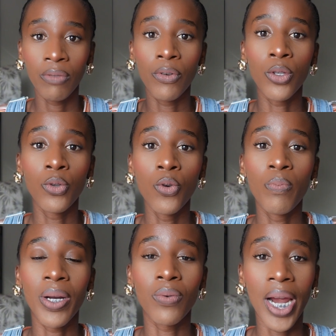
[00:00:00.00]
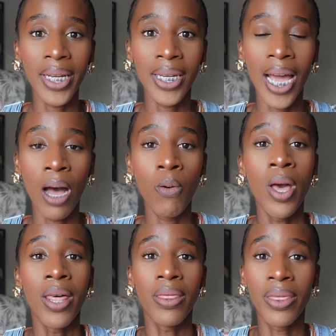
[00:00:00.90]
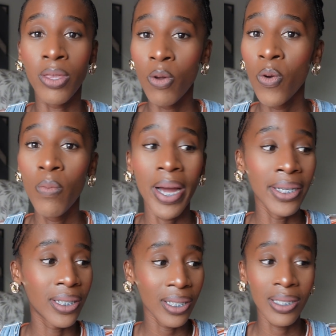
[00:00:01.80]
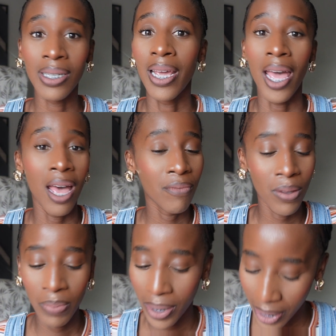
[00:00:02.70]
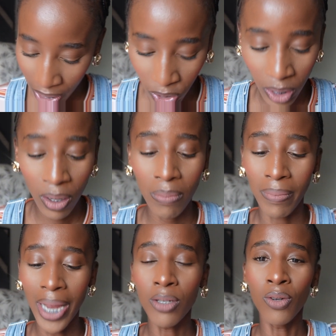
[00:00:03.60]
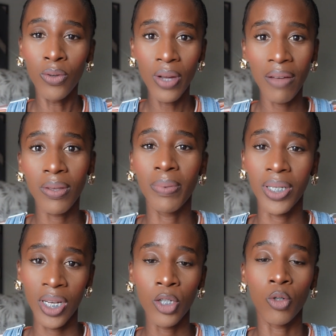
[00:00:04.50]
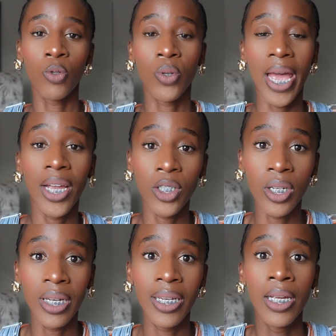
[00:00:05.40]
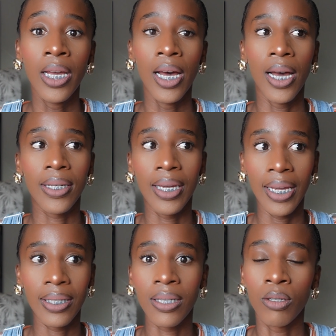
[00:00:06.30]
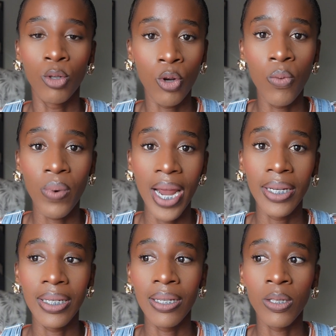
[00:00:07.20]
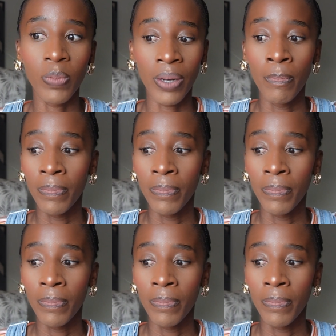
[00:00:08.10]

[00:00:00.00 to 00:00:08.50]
for you, but right now you might just have the potential, you do have the potential to actually get brand deals. But